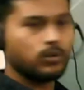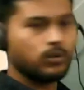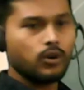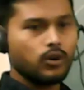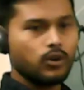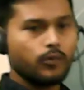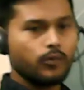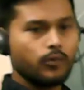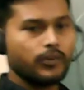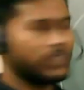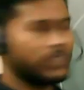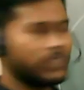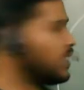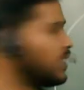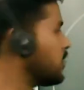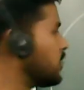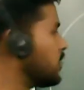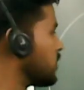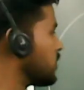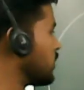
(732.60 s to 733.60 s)
which
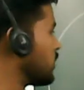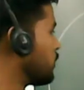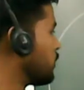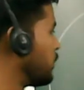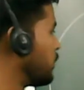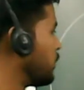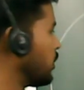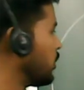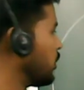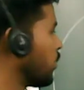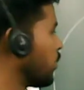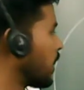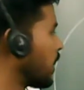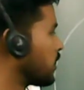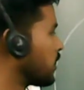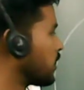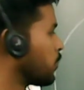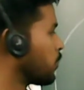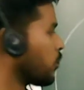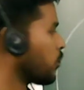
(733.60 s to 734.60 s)
intersect PQ at the
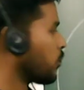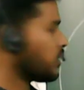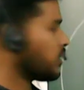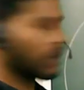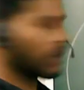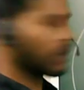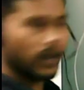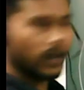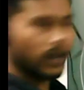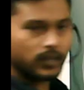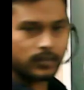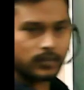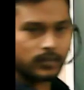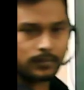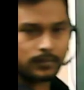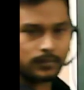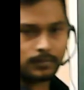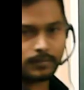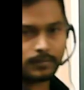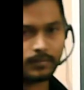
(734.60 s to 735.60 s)
point R.
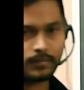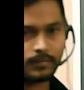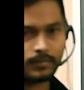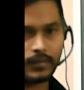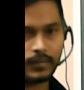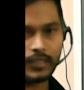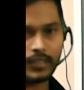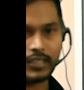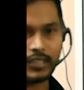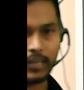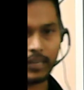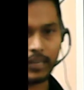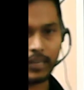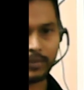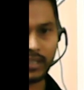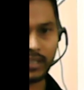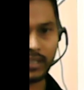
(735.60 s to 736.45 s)
Step 3.